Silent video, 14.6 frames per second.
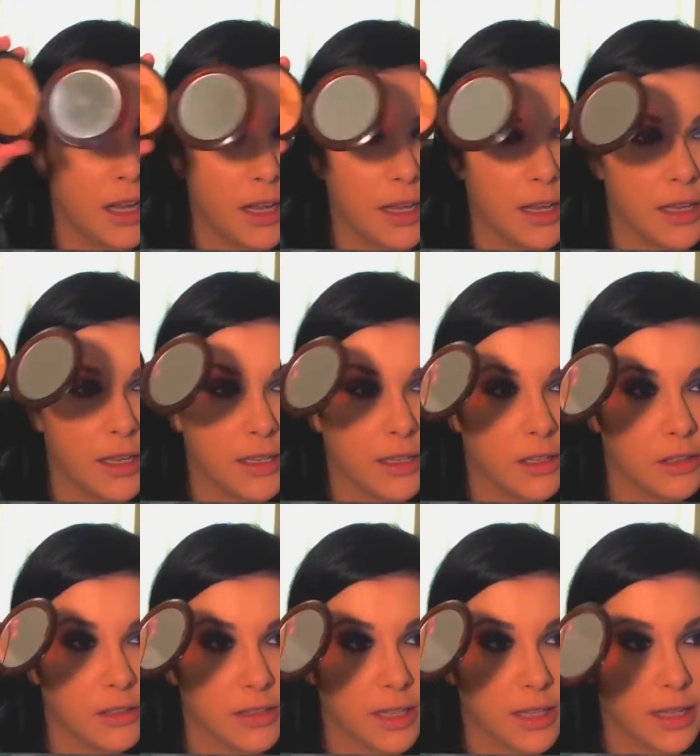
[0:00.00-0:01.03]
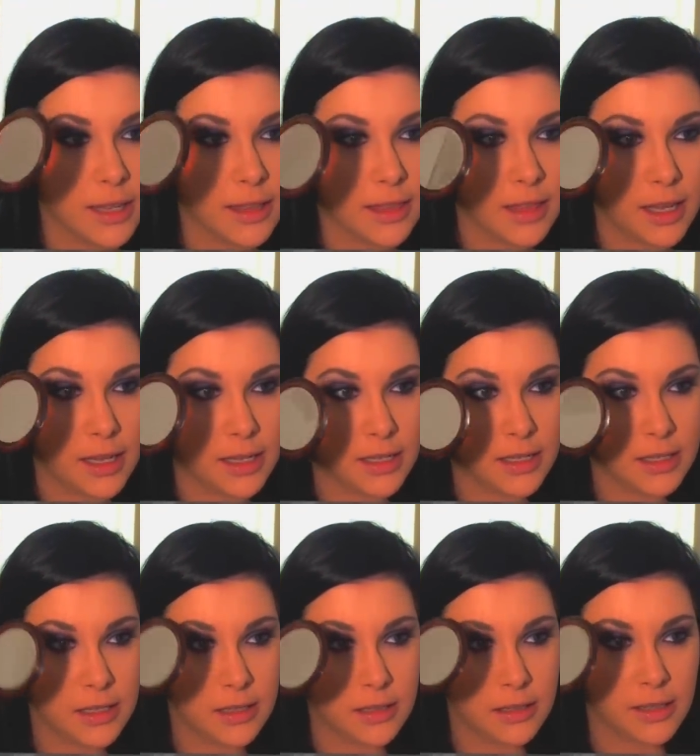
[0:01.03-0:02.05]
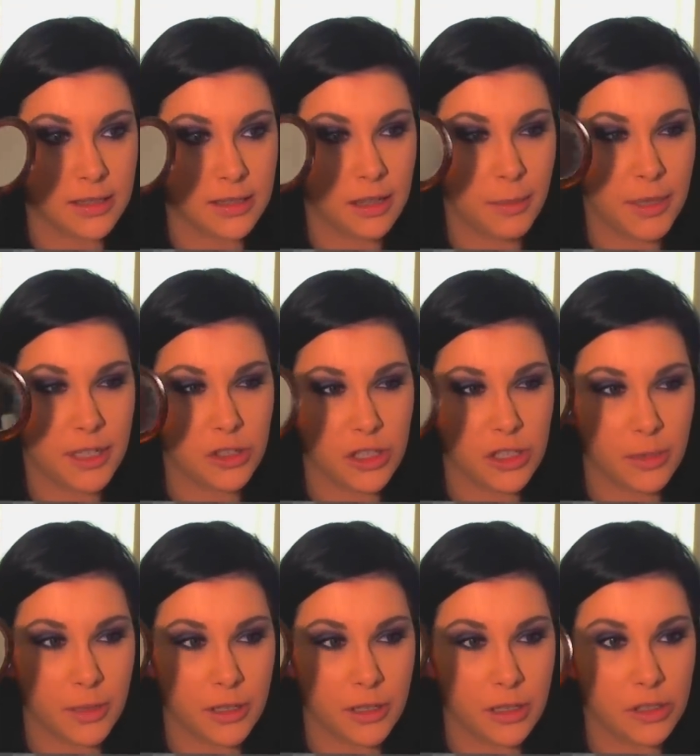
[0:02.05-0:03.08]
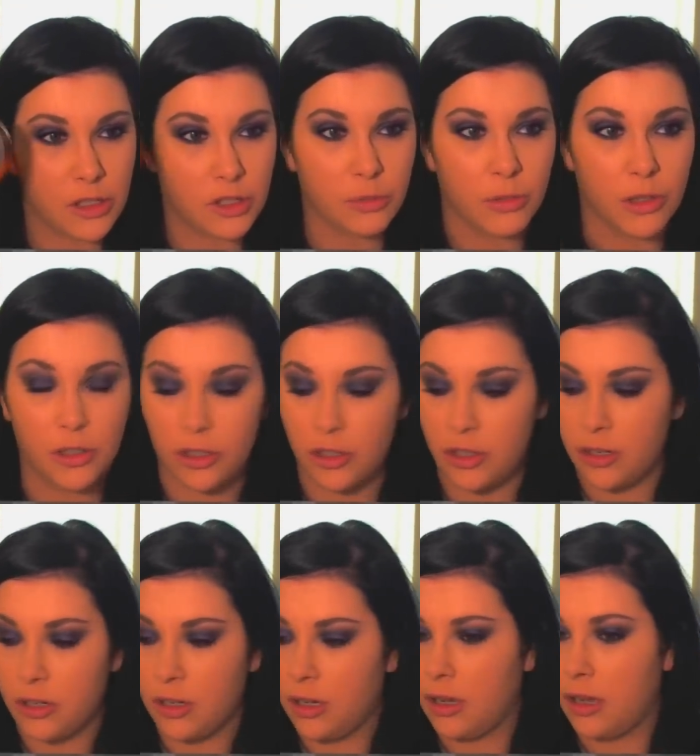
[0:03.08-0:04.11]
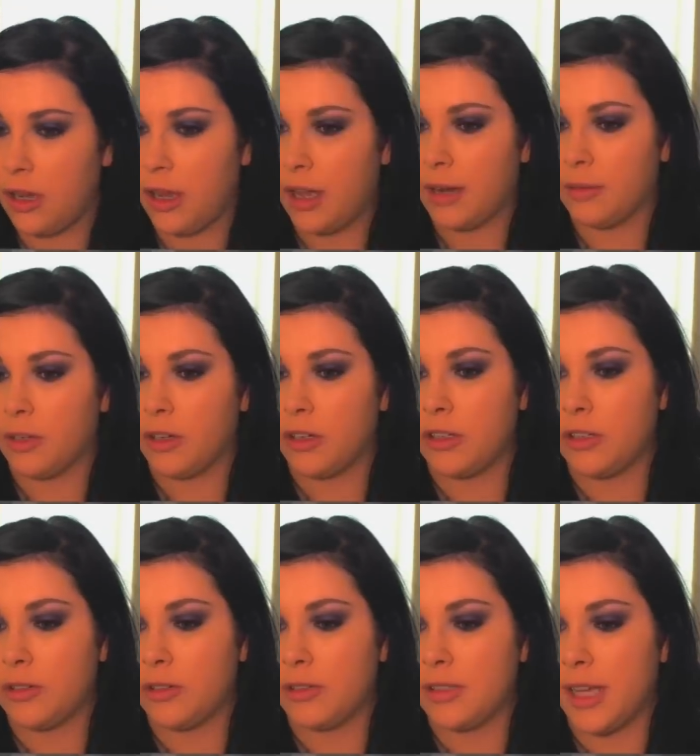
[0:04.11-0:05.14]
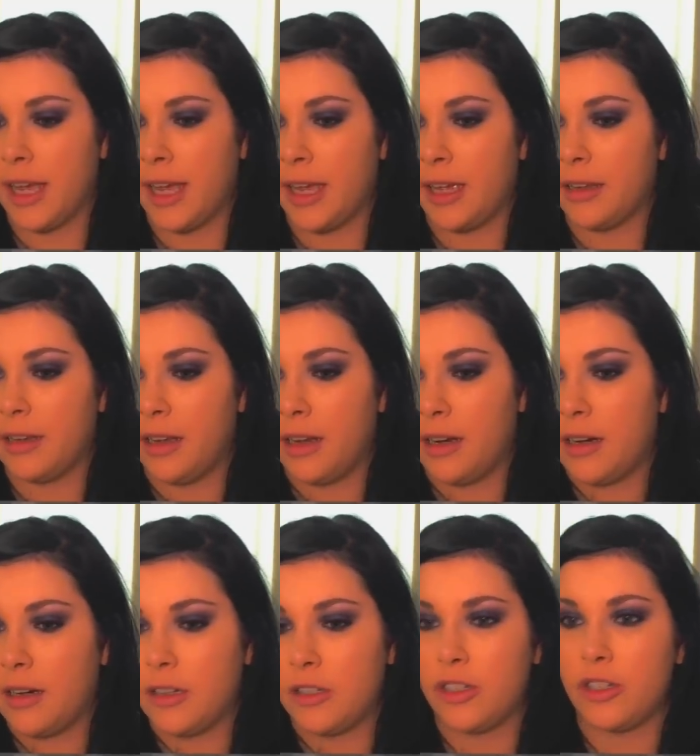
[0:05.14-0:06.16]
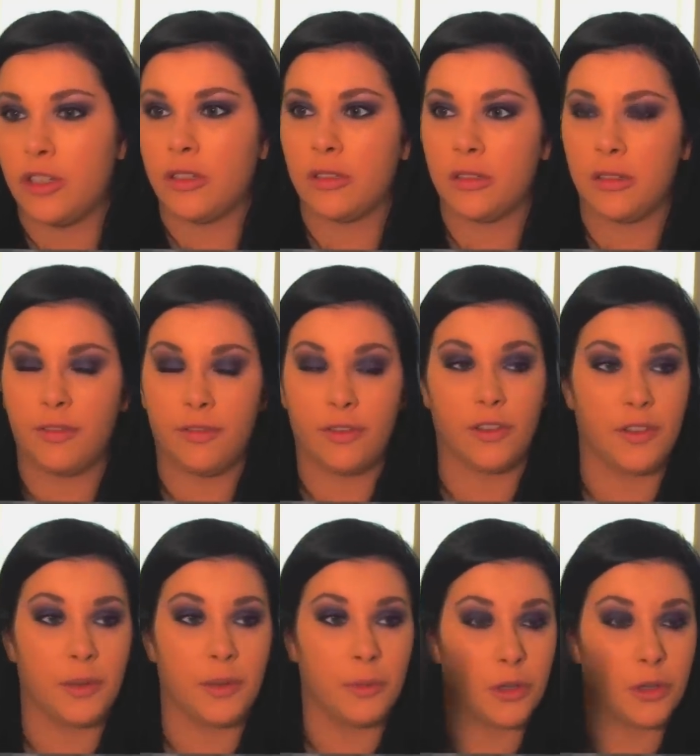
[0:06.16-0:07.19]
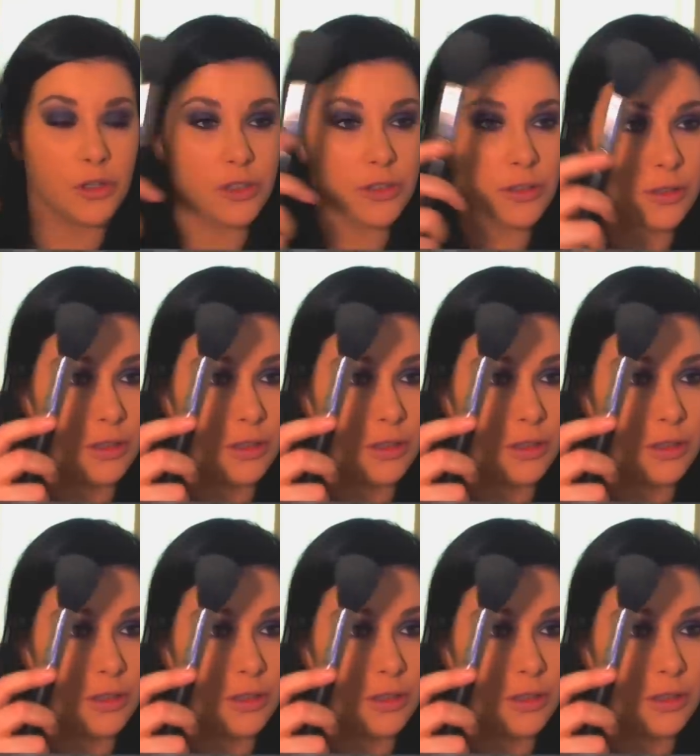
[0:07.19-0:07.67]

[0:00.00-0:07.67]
and it looks like that. It's got a bit of shimmer, not too much. And I'm going to use a large fluffy powder